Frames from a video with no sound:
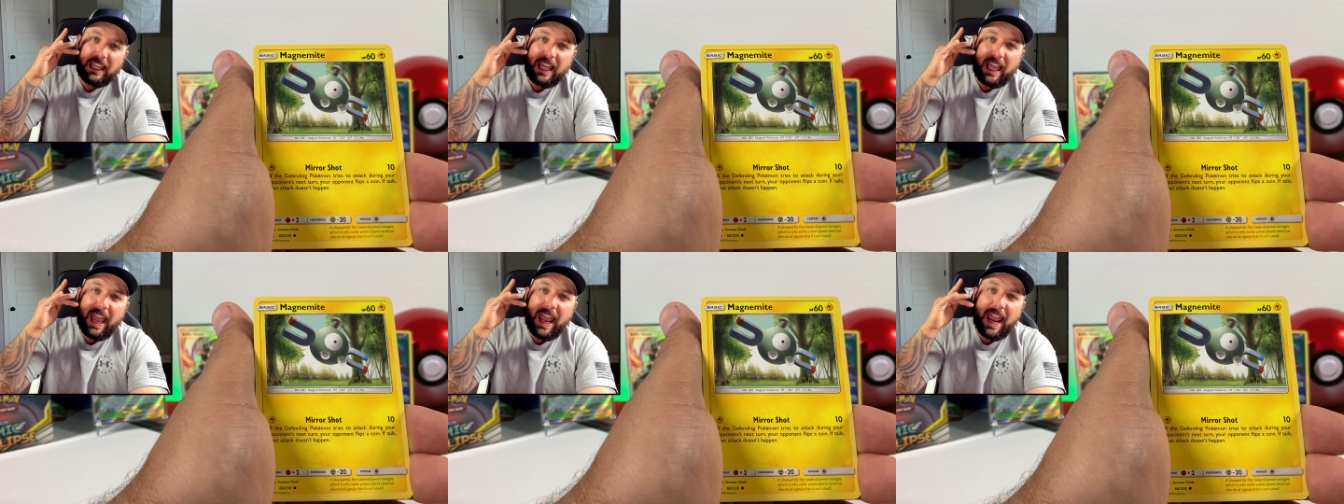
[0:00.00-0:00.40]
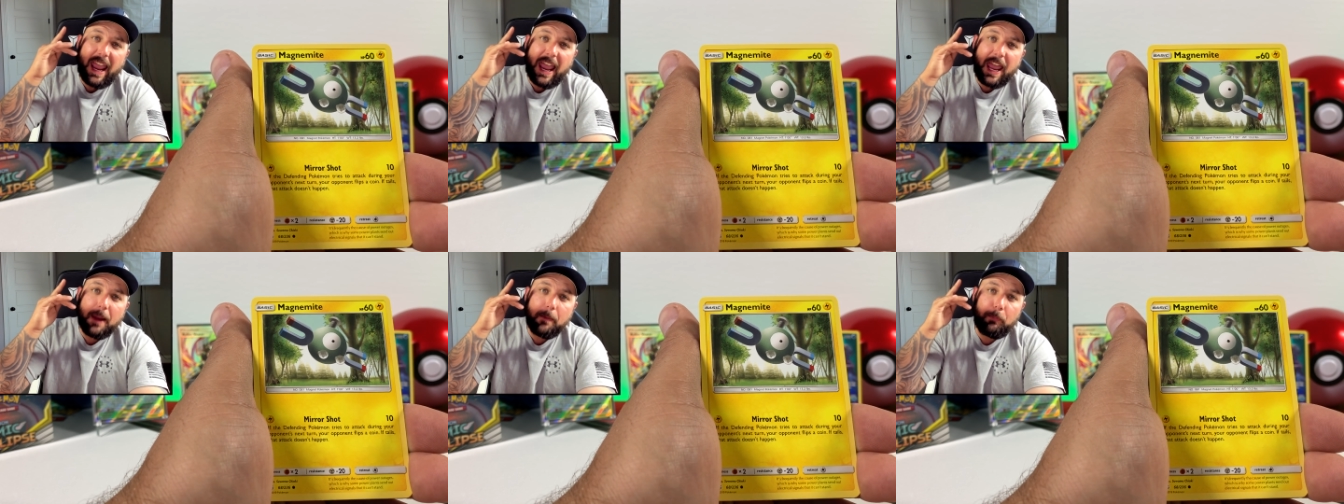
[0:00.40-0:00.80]

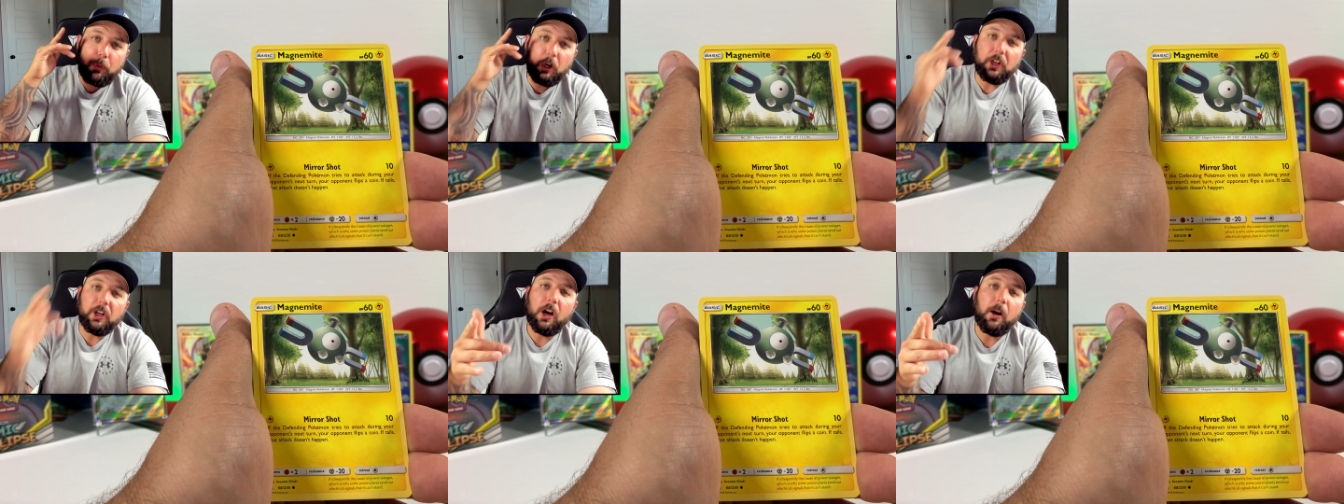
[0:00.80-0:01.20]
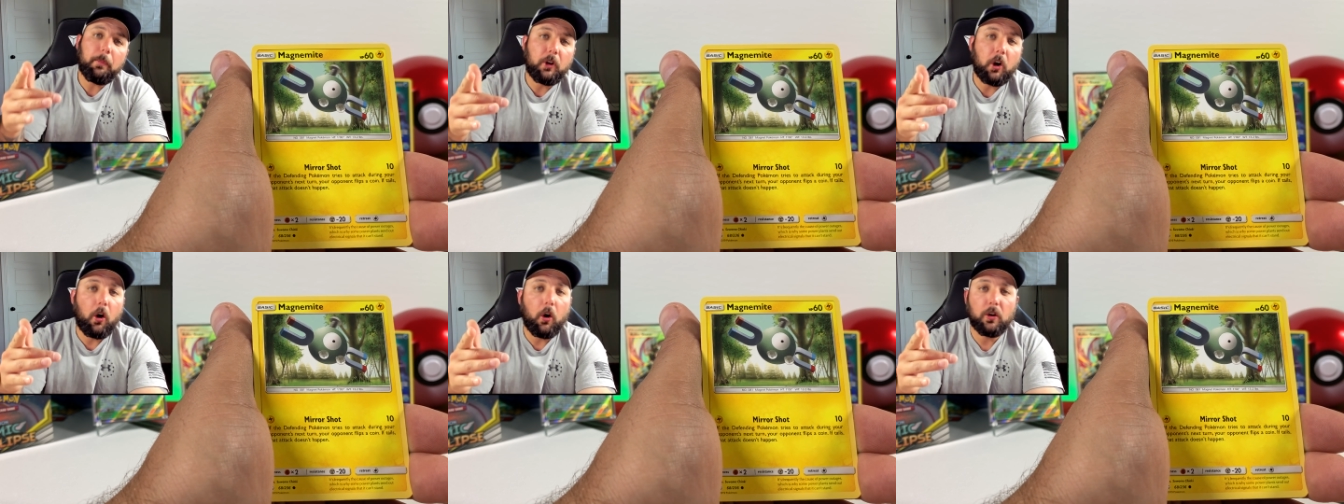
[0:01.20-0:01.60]
and putting
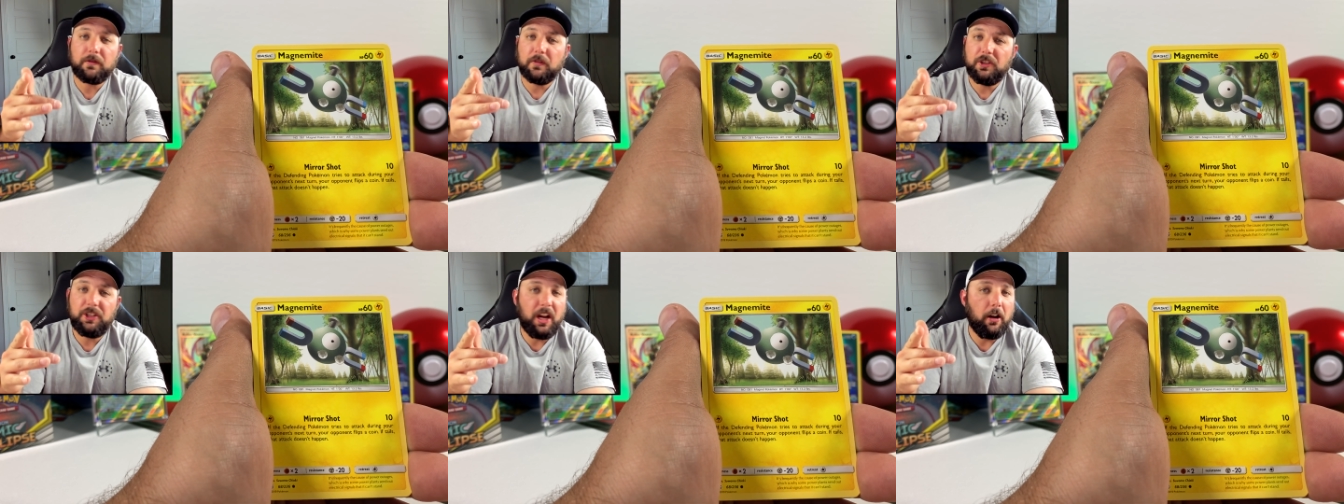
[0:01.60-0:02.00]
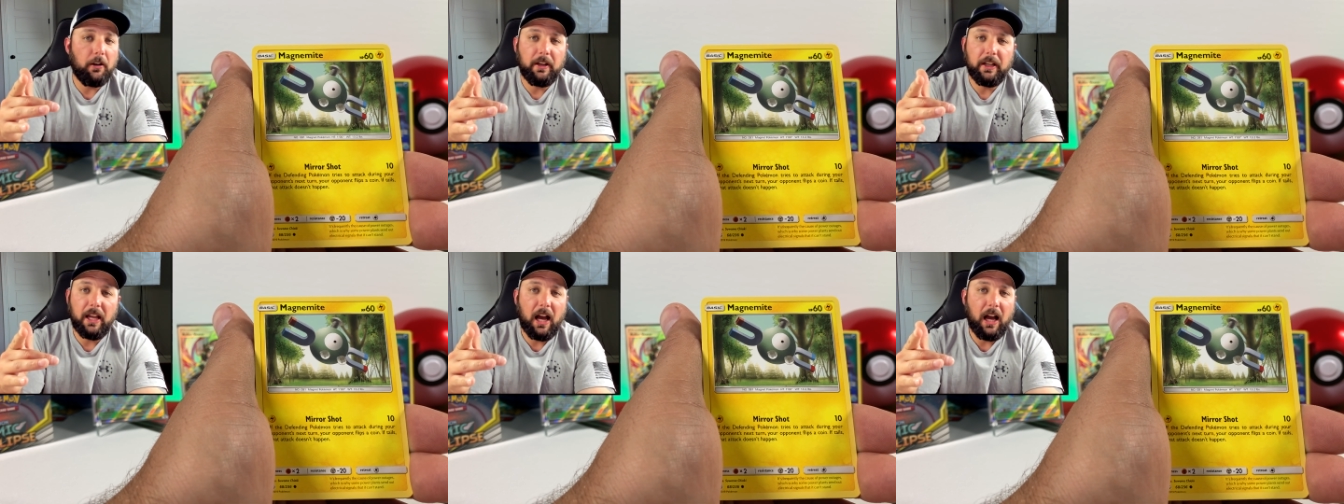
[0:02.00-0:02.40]
up cards for
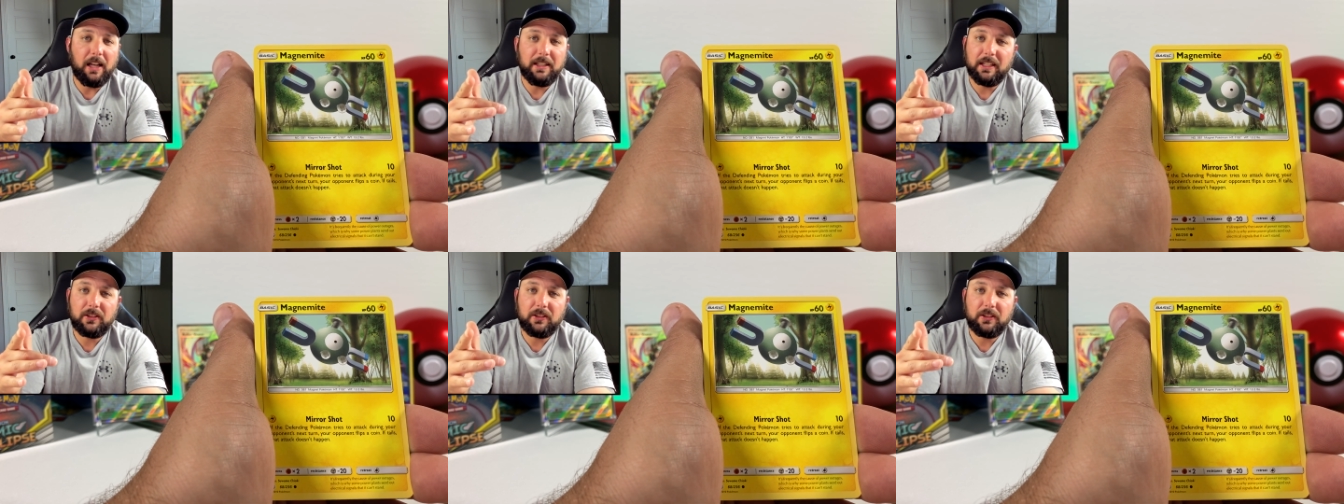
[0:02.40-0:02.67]
charity, guys.